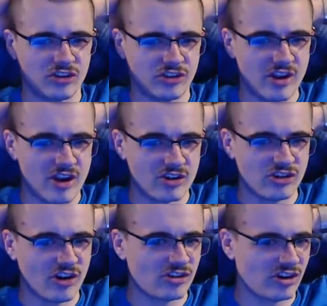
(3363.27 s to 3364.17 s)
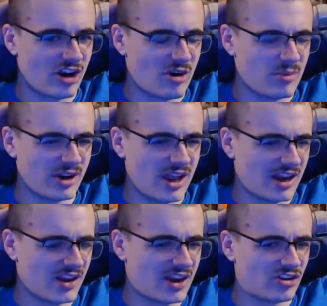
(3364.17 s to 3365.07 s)
that still aren't charging an arm and a
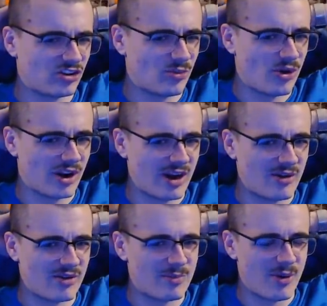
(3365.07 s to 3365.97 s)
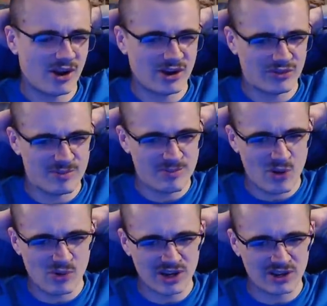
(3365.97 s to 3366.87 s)
leg, and then just work out if you buy enough in
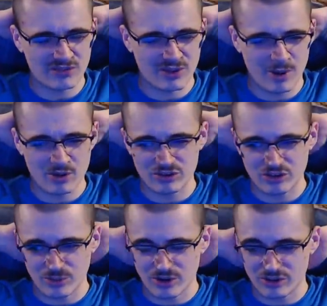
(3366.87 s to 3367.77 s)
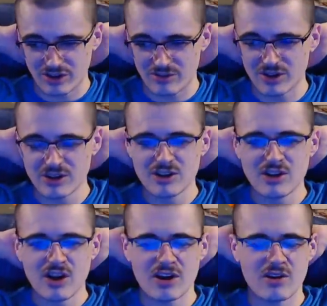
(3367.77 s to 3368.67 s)
bulk, if the postage works out.
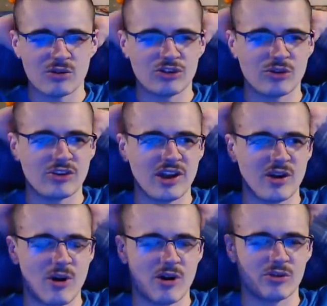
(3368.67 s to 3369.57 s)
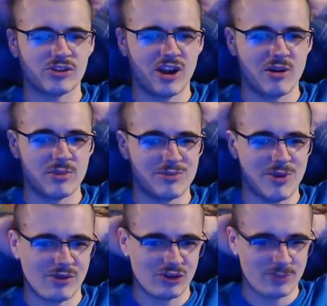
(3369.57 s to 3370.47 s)
I know it'll still take a while to come, but if
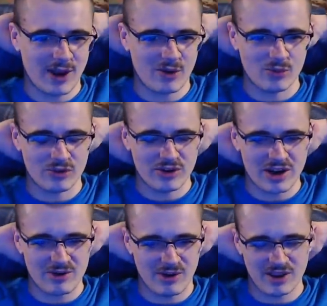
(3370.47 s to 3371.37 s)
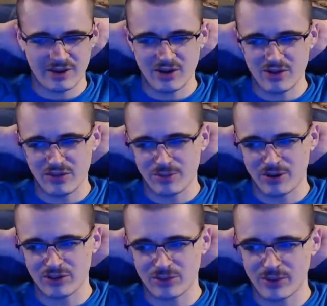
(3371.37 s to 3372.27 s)
Myra's back ordered anyway and they're
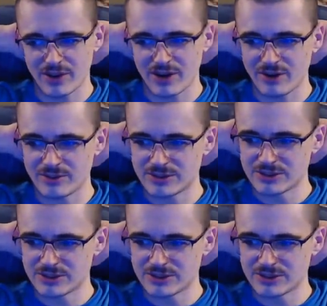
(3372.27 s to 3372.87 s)
overpriced what they are.